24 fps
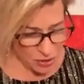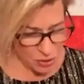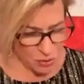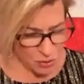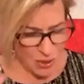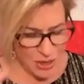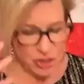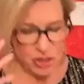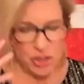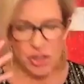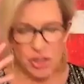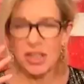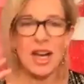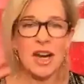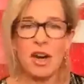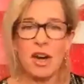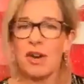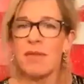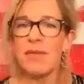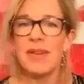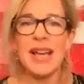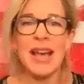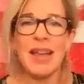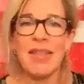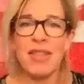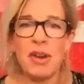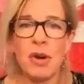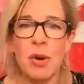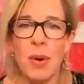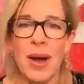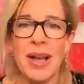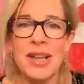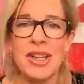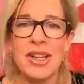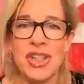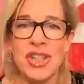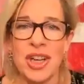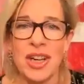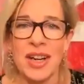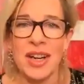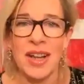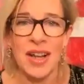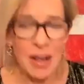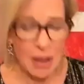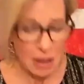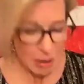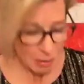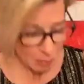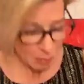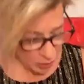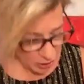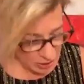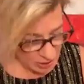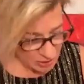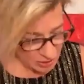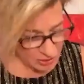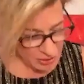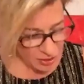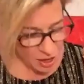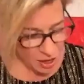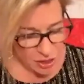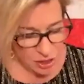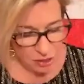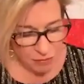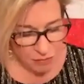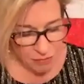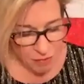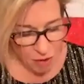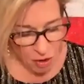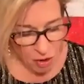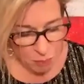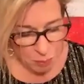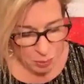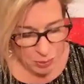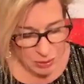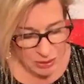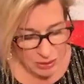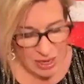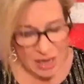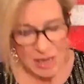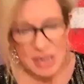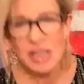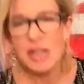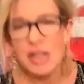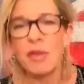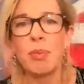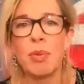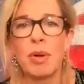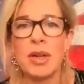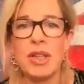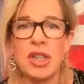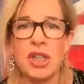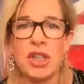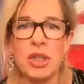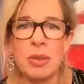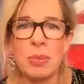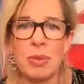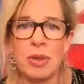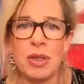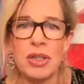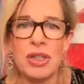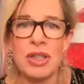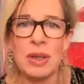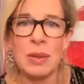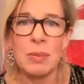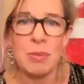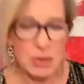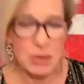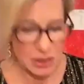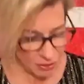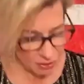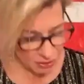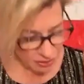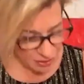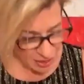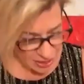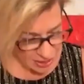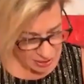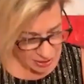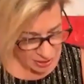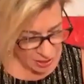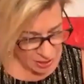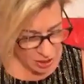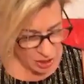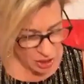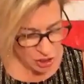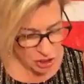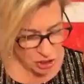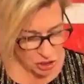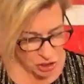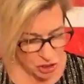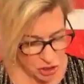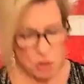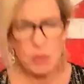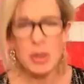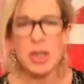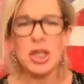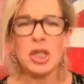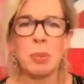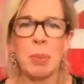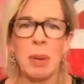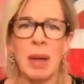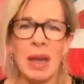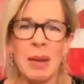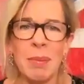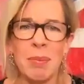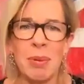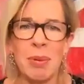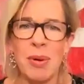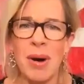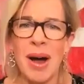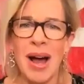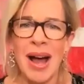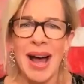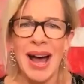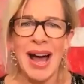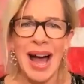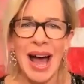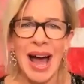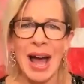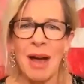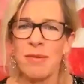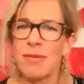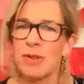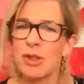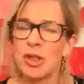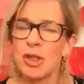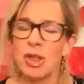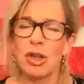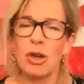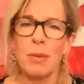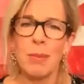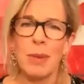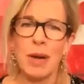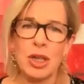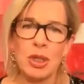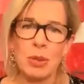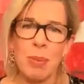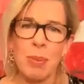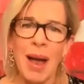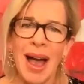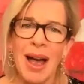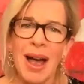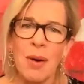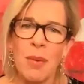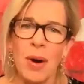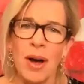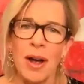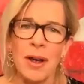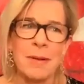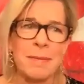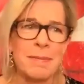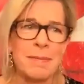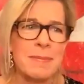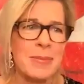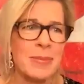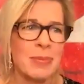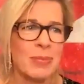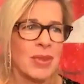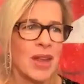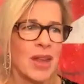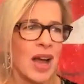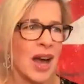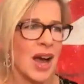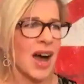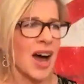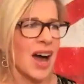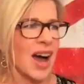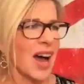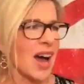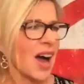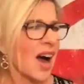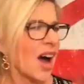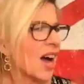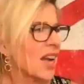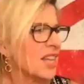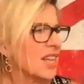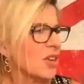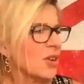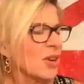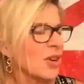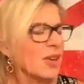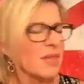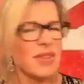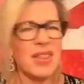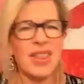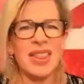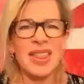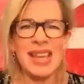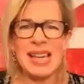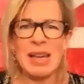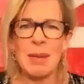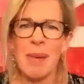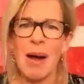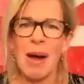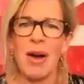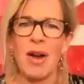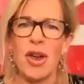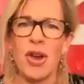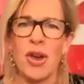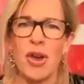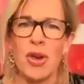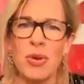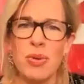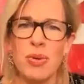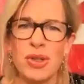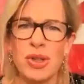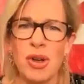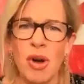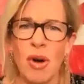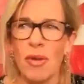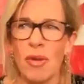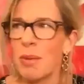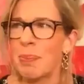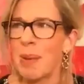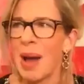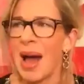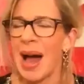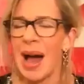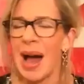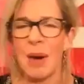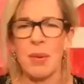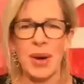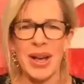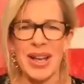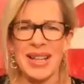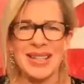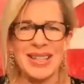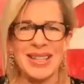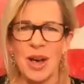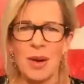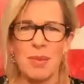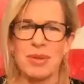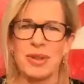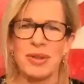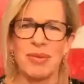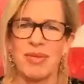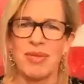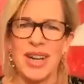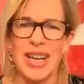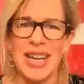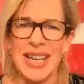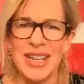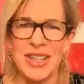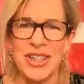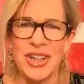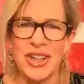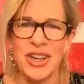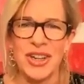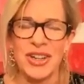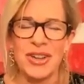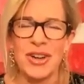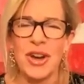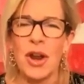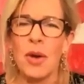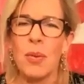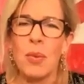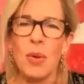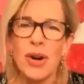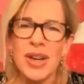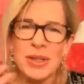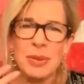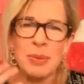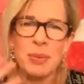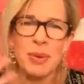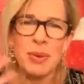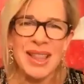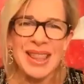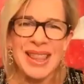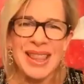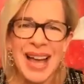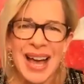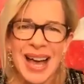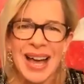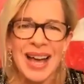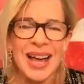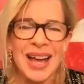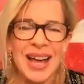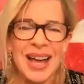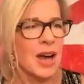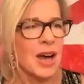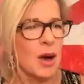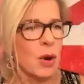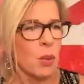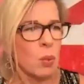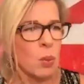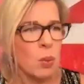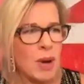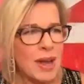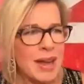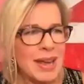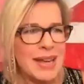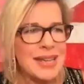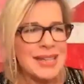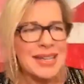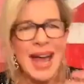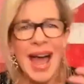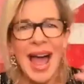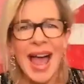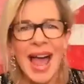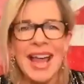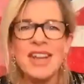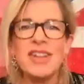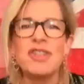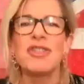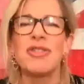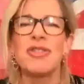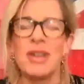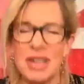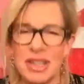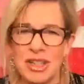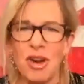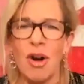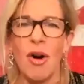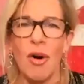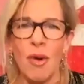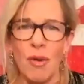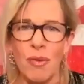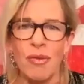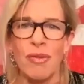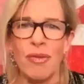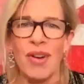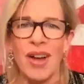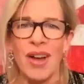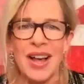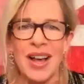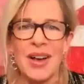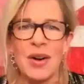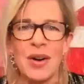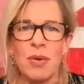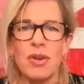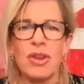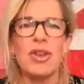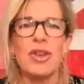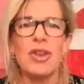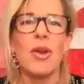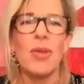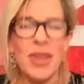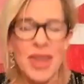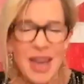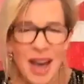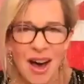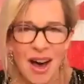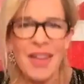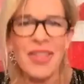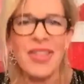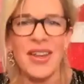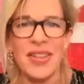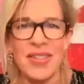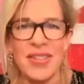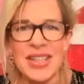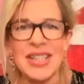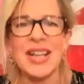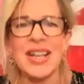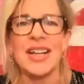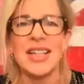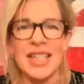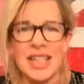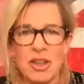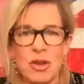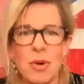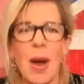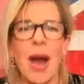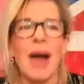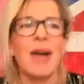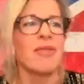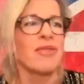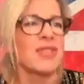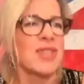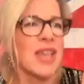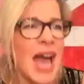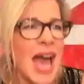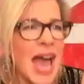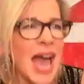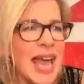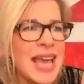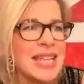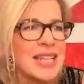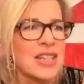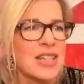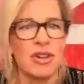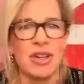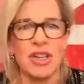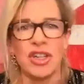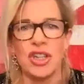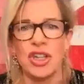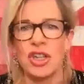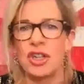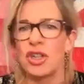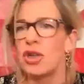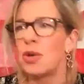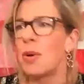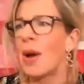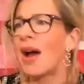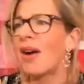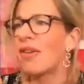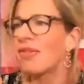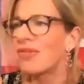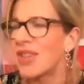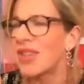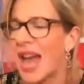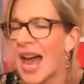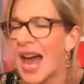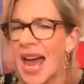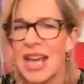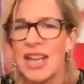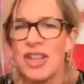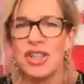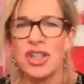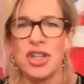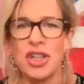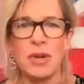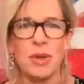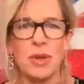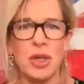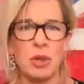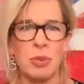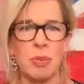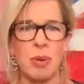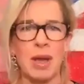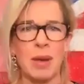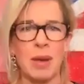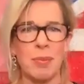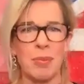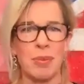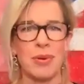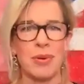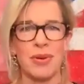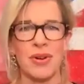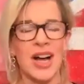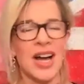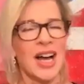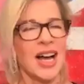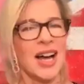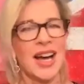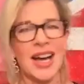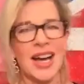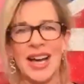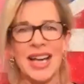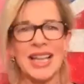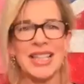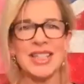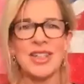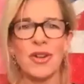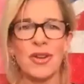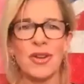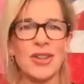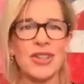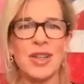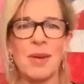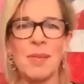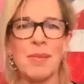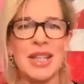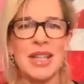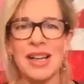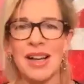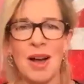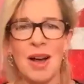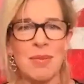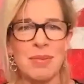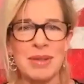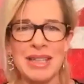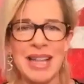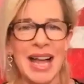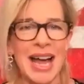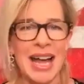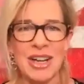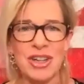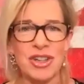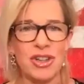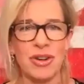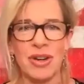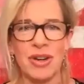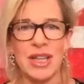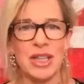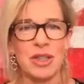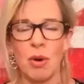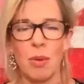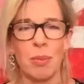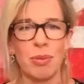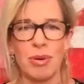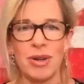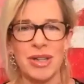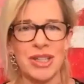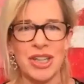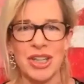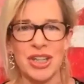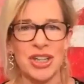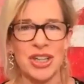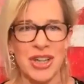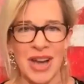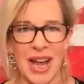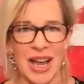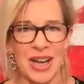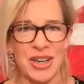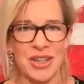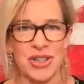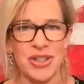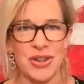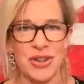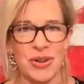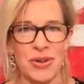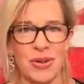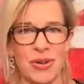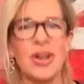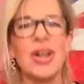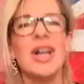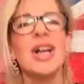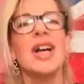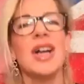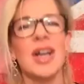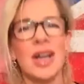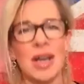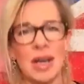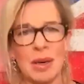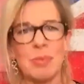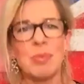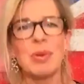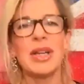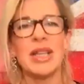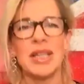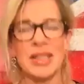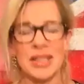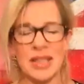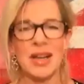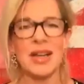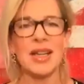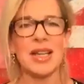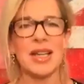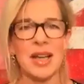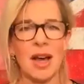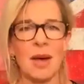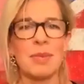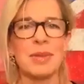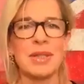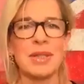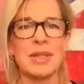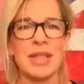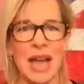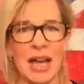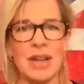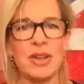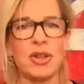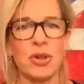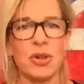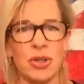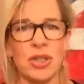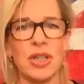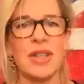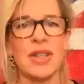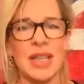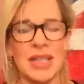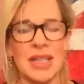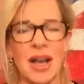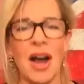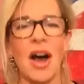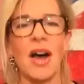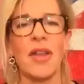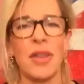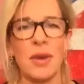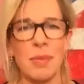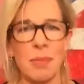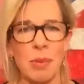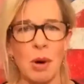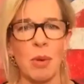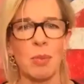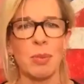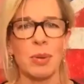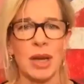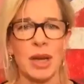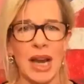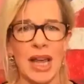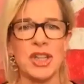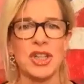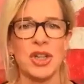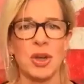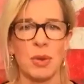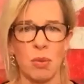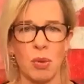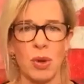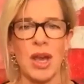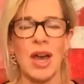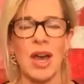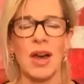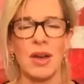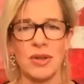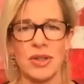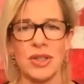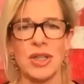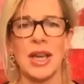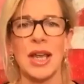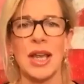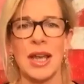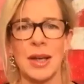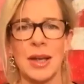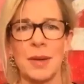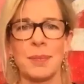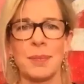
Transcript: questions i don't even get the question but it, 35% of british muslims think jewish people have too much power uh, i don't even think about who's got the power in terms of religion you know what is with that weird hatred of you know the other this idea you have to hate christians you have to hate jewish people it's not something that comes naturally to a british national but it certainly comes natural to this other population we host here